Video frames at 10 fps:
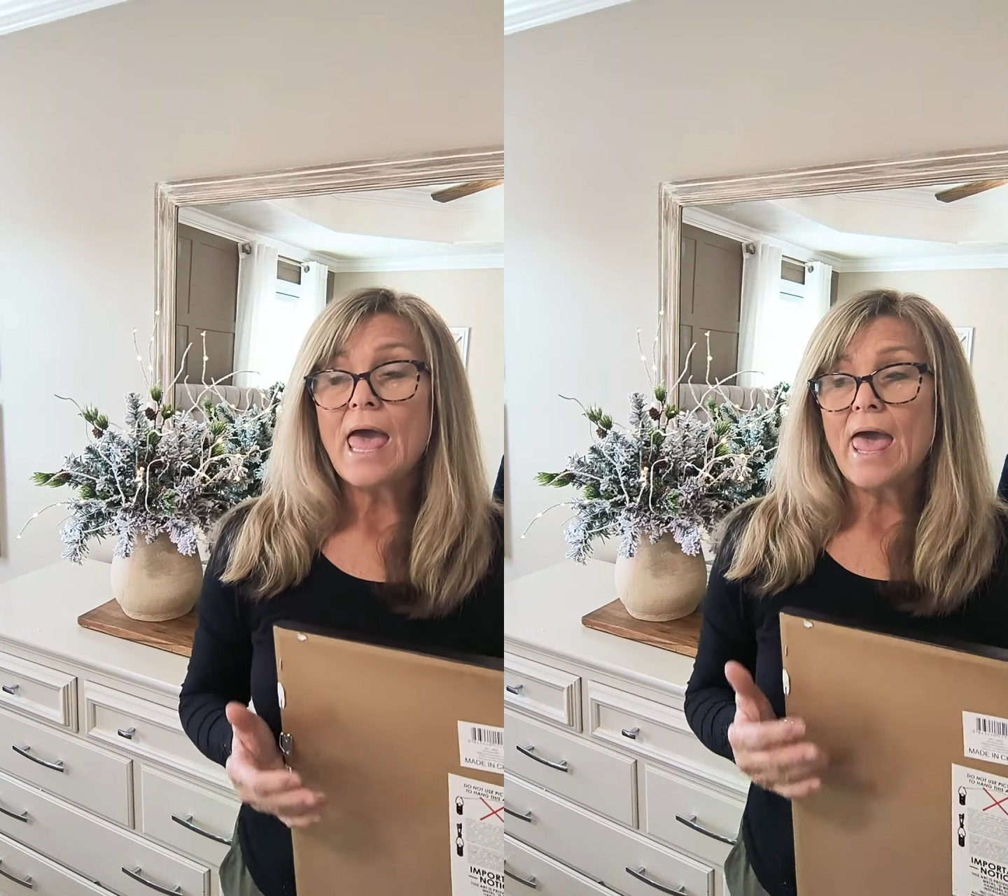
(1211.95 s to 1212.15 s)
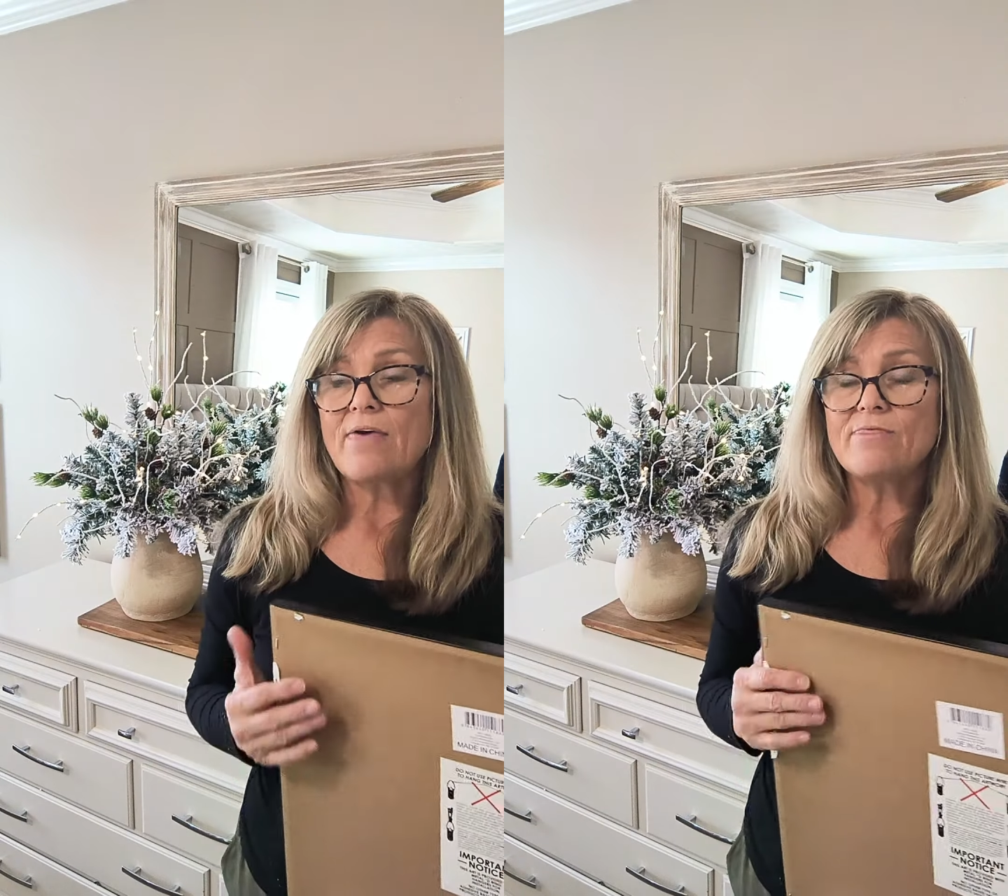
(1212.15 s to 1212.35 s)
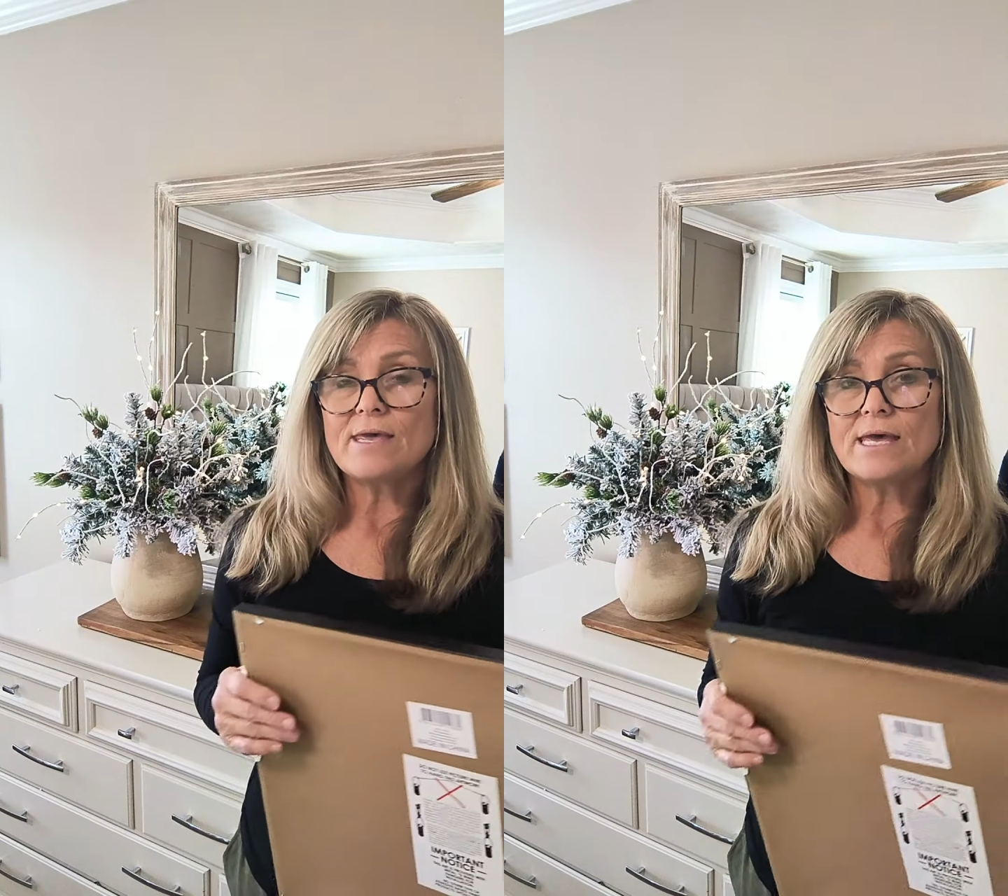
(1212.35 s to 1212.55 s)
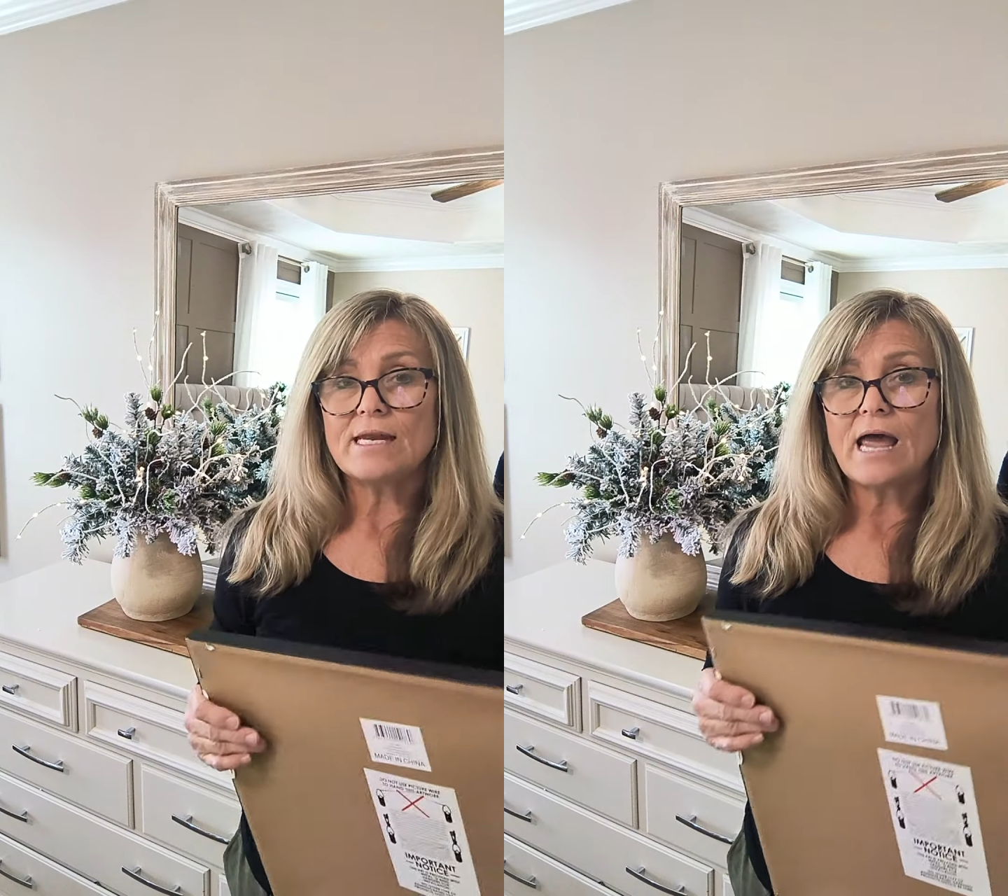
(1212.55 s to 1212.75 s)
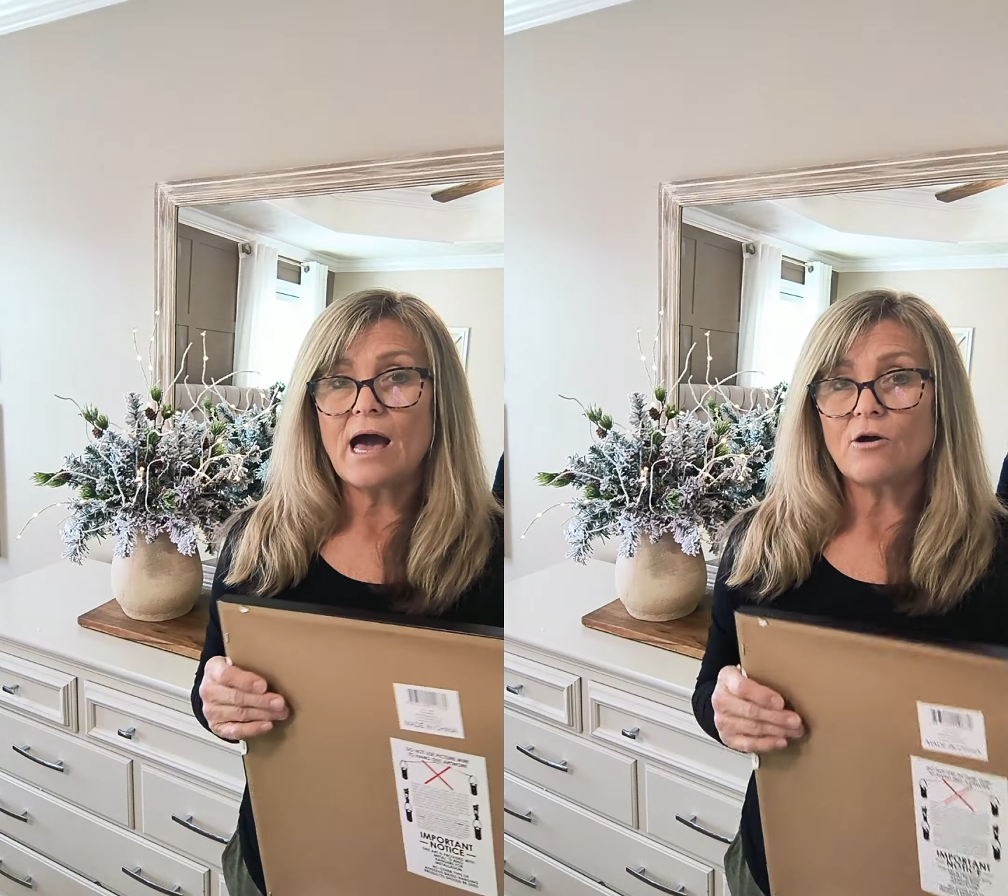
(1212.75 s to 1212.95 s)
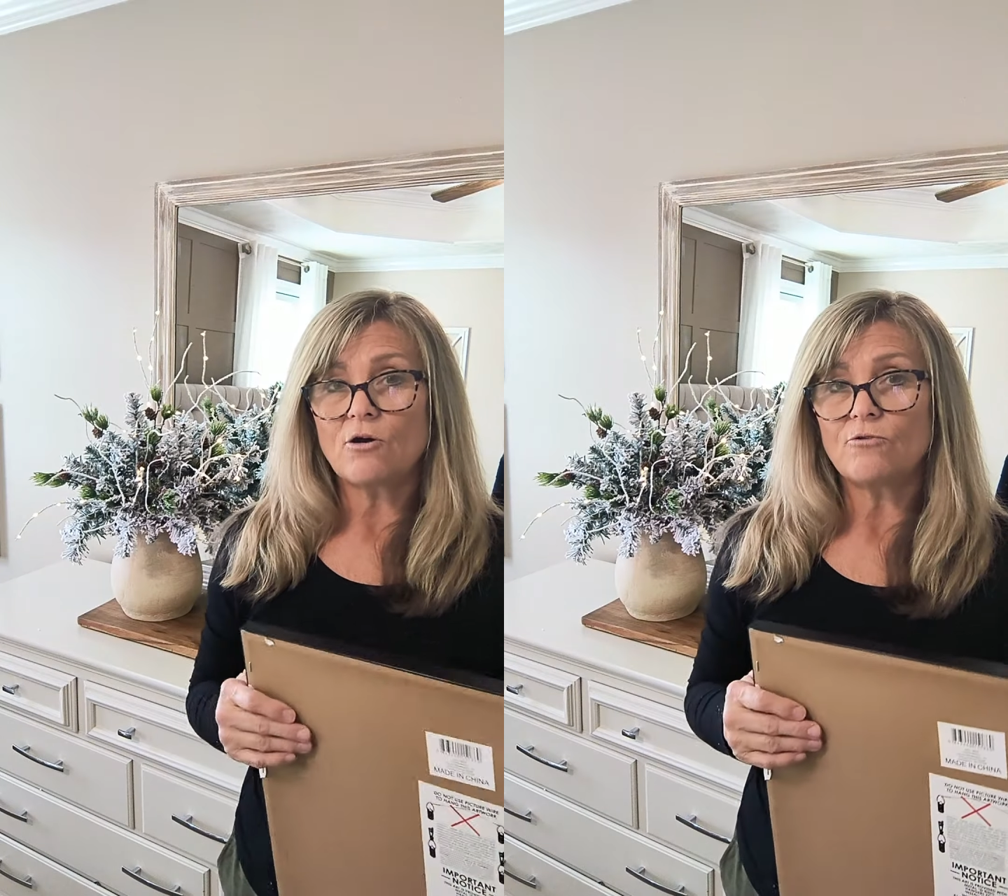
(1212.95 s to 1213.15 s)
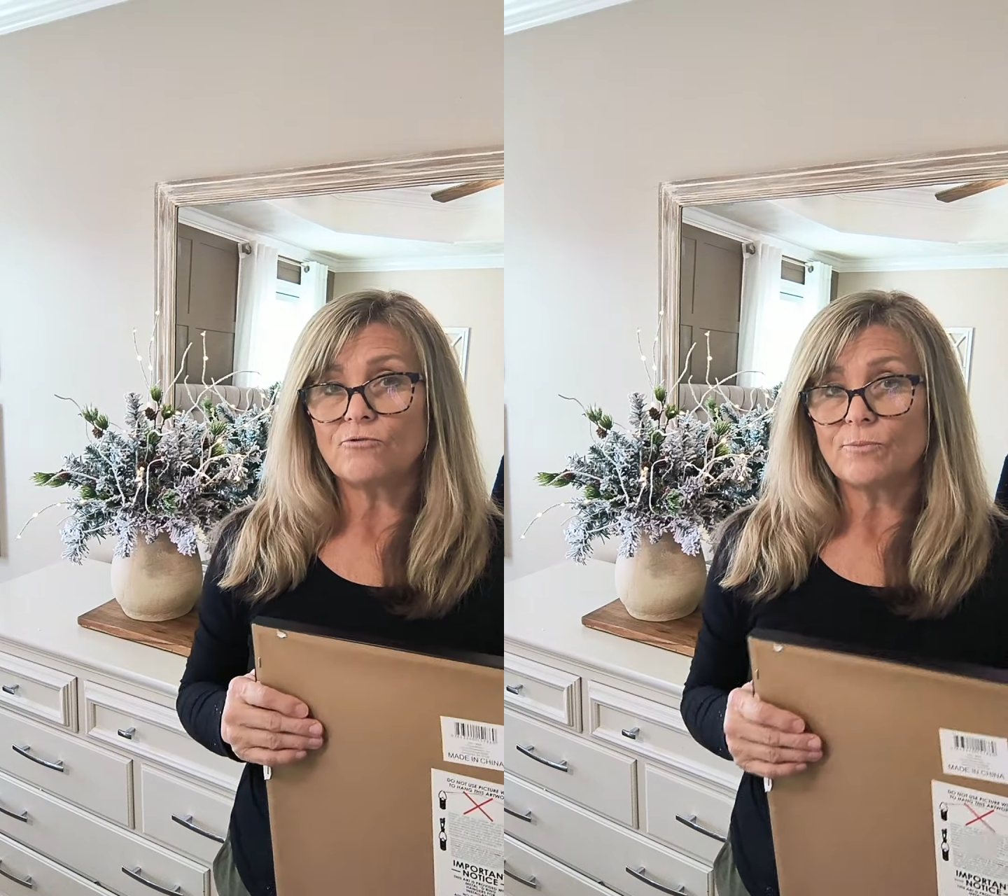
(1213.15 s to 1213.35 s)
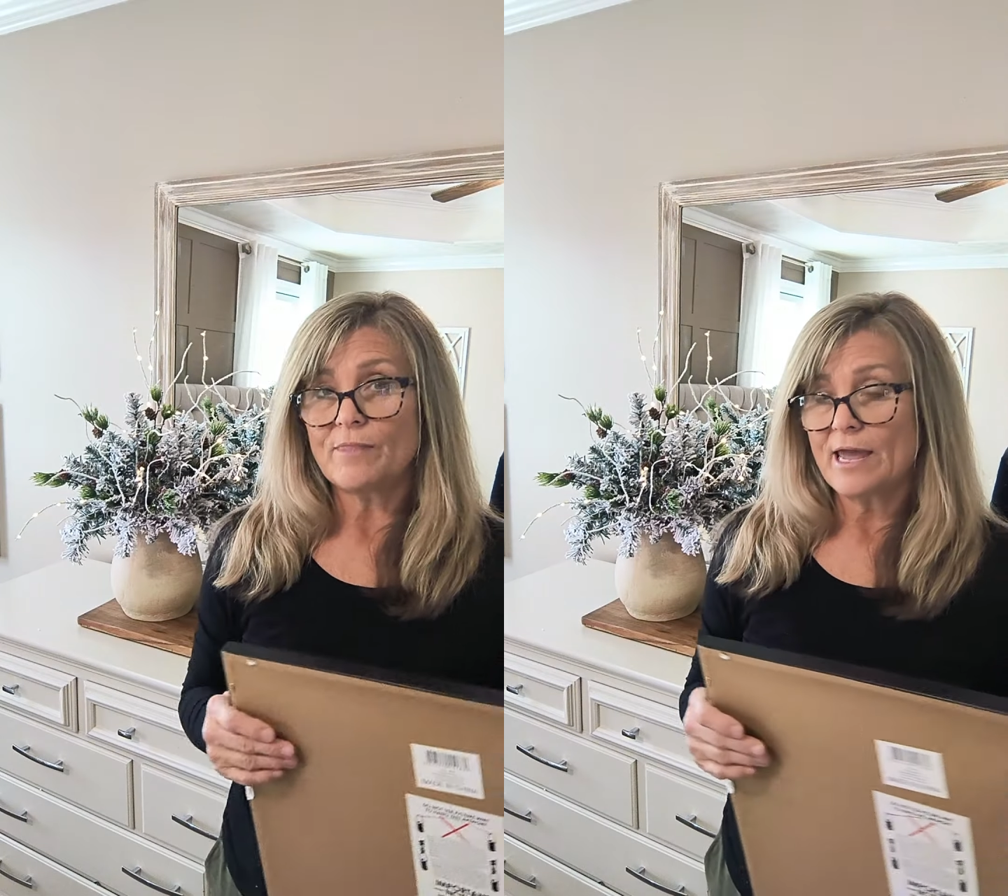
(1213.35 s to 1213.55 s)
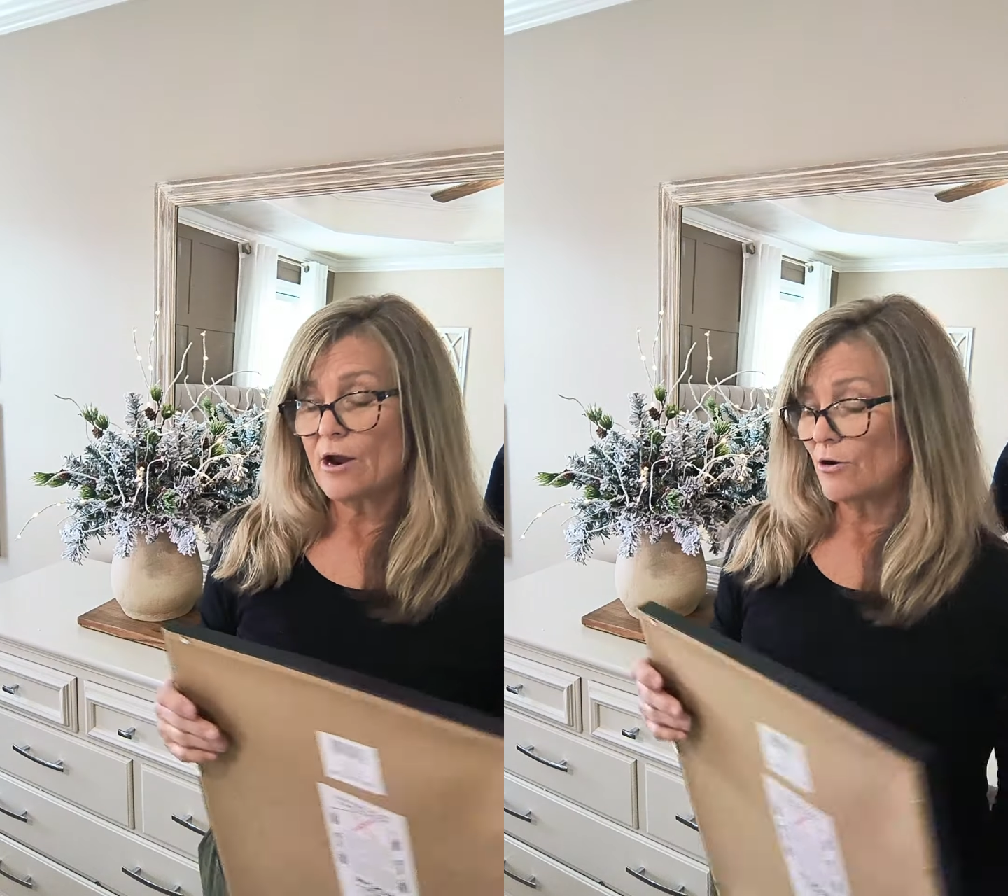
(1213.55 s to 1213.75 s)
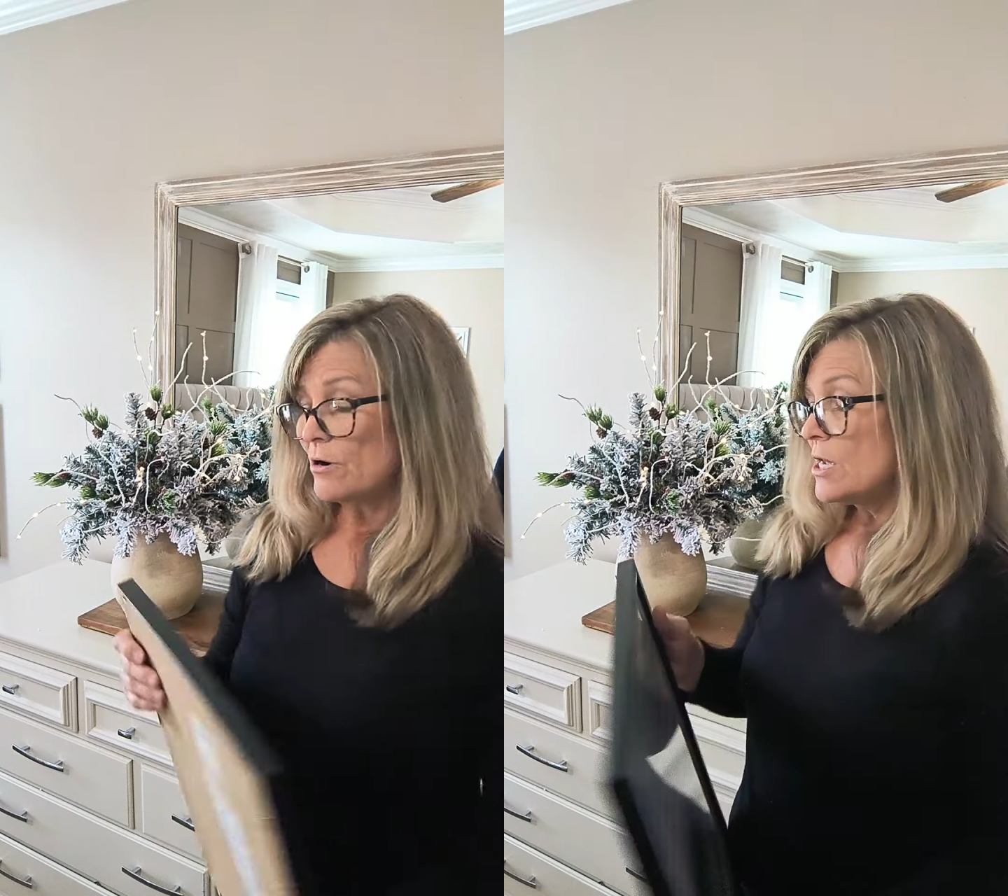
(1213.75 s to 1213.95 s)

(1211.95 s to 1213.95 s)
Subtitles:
and then I'll go from there.